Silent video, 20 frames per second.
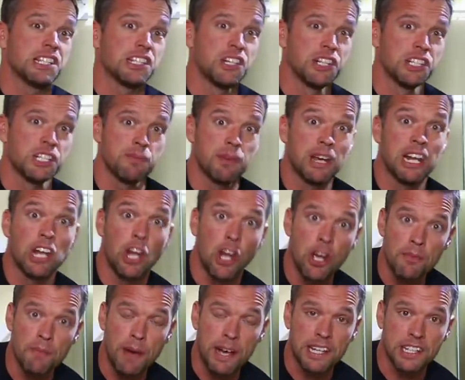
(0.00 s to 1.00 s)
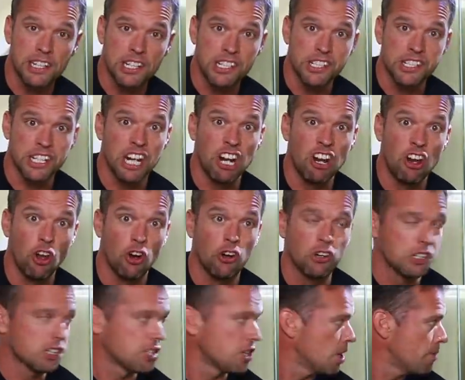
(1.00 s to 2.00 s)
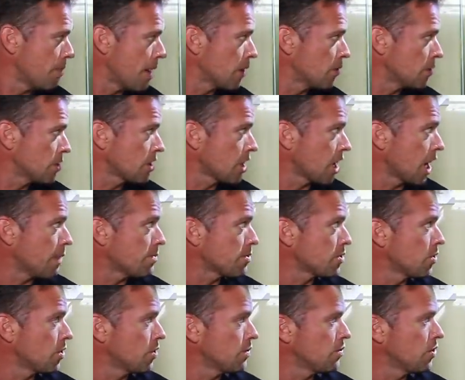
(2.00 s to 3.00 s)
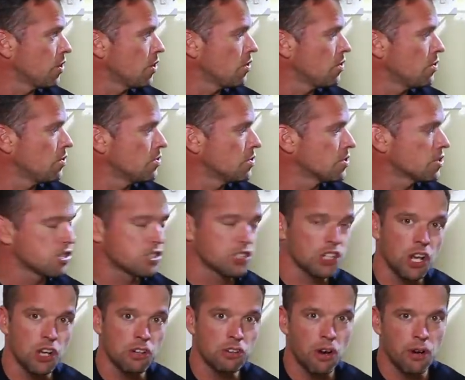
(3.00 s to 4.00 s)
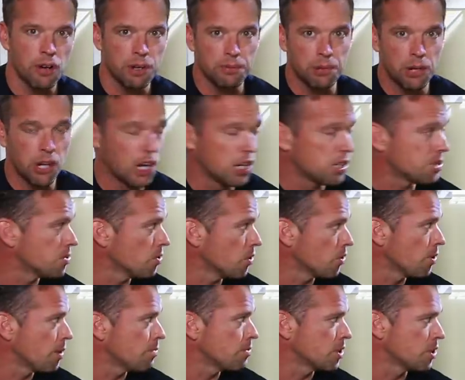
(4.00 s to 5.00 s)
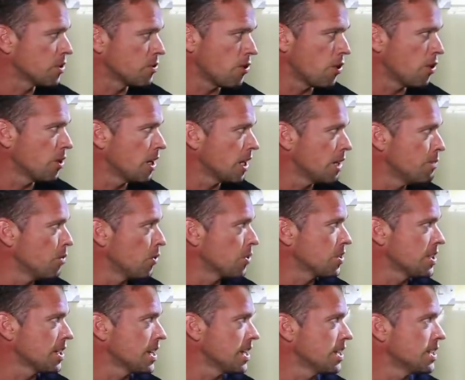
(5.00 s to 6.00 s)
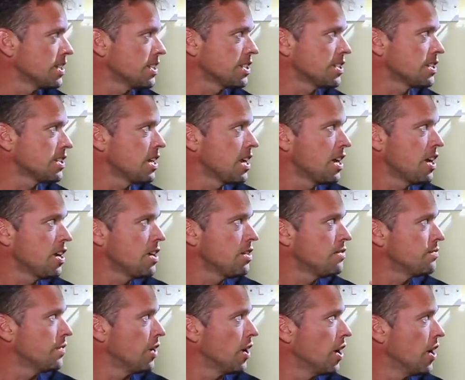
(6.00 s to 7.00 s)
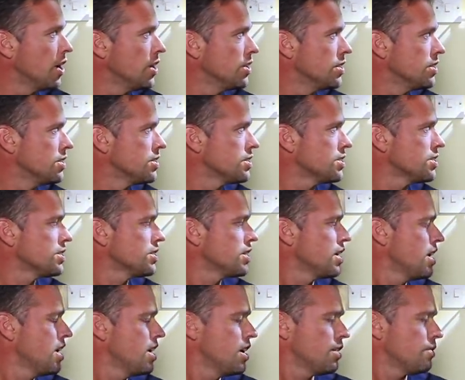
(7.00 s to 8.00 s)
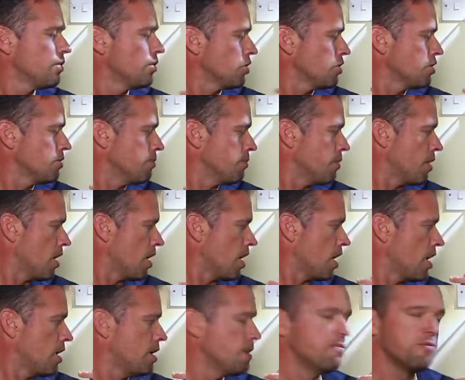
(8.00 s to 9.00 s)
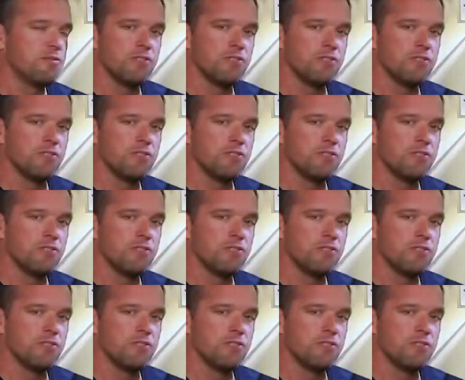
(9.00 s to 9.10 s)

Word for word: designed to be a low maintenance and long-term aquascape. So I've used slow growing plants, we've got cryptocoryne, mosses, ferns, Got some uh,